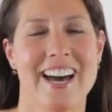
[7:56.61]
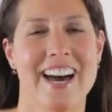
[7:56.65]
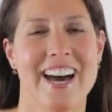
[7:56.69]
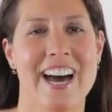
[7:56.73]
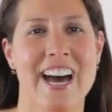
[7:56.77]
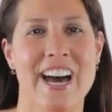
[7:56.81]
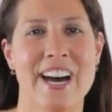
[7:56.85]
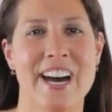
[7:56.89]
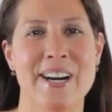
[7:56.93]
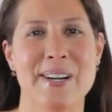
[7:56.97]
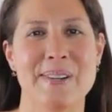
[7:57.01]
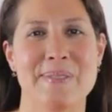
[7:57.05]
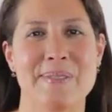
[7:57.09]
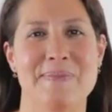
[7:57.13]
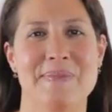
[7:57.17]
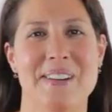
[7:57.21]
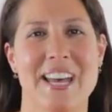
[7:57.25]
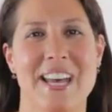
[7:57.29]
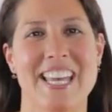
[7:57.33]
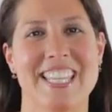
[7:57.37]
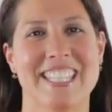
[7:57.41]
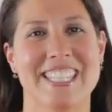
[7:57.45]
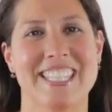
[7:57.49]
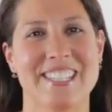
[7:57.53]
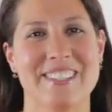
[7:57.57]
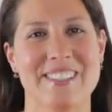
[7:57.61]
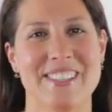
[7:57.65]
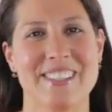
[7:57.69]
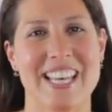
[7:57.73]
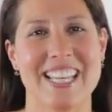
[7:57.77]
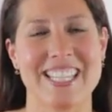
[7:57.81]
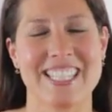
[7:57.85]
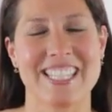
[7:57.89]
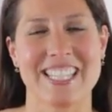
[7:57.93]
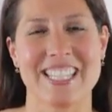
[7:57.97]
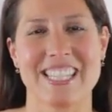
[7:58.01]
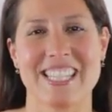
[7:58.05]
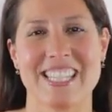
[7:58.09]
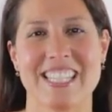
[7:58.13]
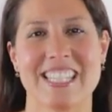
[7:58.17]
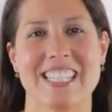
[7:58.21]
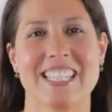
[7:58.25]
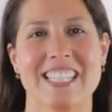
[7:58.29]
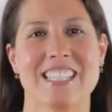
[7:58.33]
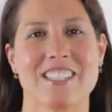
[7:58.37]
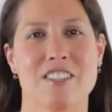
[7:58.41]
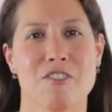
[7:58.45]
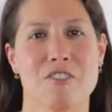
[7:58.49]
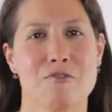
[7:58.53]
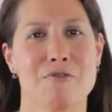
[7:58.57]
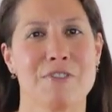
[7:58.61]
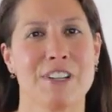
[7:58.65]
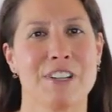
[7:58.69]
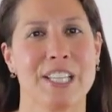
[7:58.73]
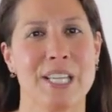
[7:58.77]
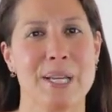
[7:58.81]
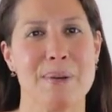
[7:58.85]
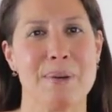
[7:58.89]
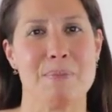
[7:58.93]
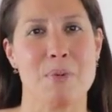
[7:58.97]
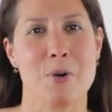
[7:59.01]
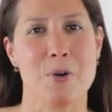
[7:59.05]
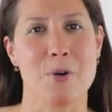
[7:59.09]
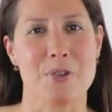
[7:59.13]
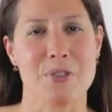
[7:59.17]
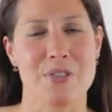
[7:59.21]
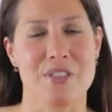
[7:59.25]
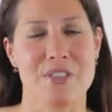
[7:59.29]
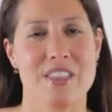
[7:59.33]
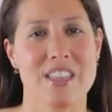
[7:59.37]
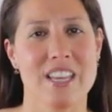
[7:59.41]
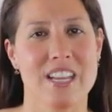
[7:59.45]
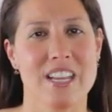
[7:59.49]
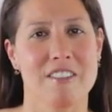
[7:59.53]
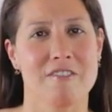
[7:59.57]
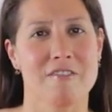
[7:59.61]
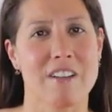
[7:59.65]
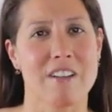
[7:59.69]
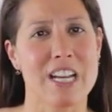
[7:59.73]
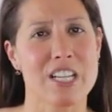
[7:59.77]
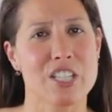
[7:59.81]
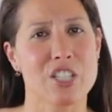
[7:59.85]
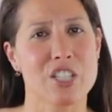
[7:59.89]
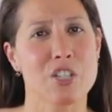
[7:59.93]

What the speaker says: So this is a really important thing, right?